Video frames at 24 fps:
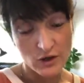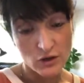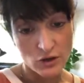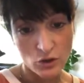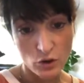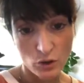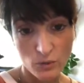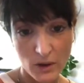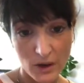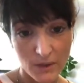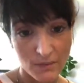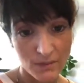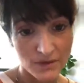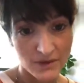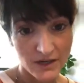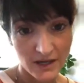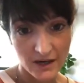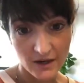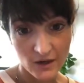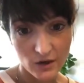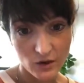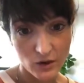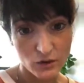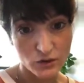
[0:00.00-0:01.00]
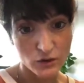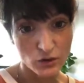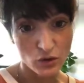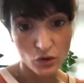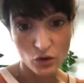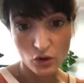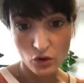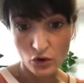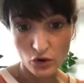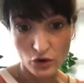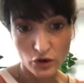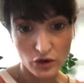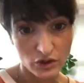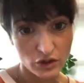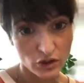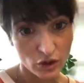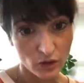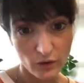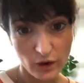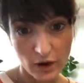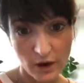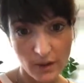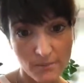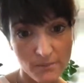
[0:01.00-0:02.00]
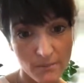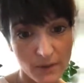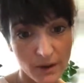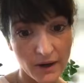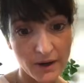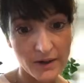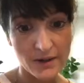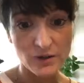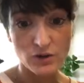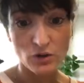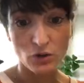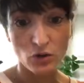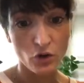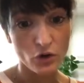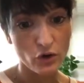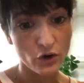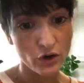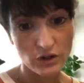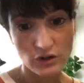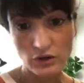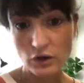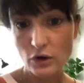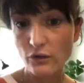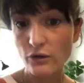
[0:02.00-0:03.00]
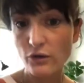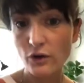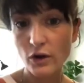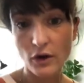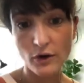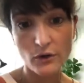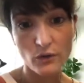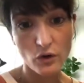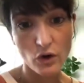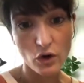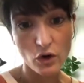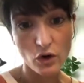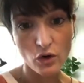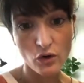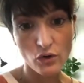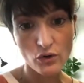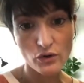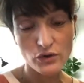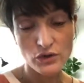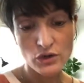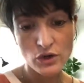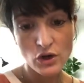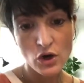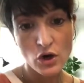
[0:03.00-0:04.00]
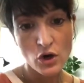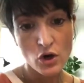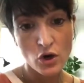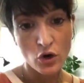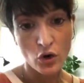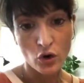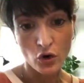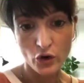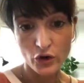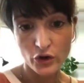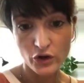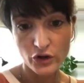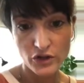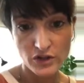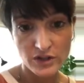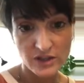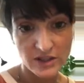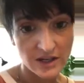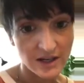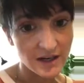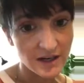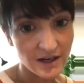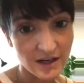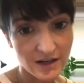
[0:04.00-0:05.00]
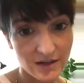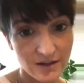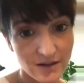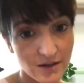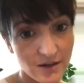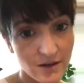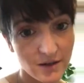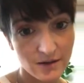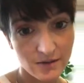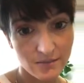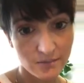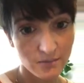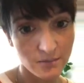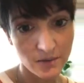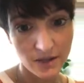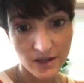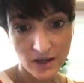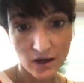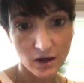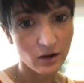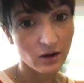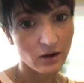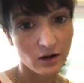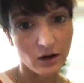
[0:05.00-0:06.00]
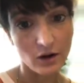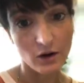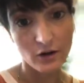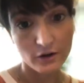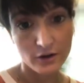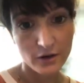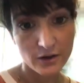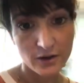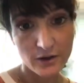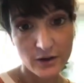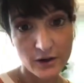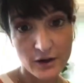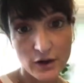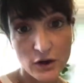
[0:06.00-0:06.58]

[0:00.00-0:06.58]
Do baked potatoes, or you can serve it on buns, or you can serve it on rolls, or you can just eat it meat a la carte.